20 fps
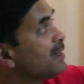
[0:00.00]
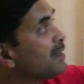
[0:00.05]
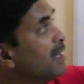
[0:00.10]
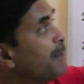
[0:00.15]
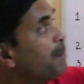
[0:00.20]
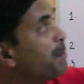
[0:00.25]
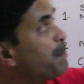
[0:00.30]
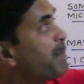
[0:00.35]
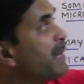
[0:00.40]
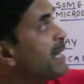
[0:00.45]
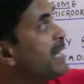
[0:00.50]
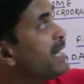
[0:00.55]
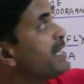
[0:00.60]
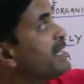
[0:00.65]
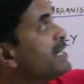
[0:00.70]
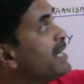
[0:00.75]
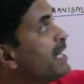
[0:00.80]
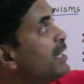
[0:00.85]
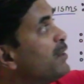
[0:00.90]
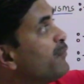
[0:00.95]
the
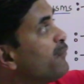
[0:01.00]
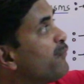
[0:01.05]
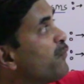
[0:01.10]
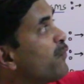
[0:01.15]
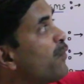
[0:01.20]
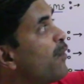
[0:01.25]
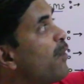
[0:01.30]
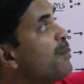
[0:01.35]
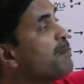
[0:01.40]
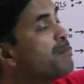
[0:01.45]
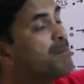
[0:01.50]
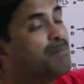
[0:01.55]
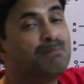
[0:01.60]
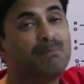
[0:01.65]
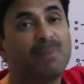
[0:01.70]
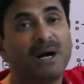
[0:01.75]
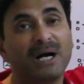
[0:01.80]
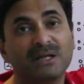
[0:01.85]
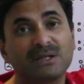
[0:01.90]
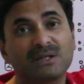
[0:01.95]
period
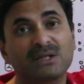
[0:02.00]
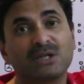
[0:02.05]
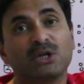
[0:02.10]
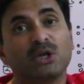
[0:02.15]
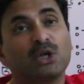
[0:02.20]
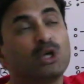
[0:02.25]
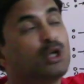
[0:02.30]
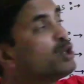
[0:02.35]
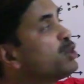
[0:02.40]
from birth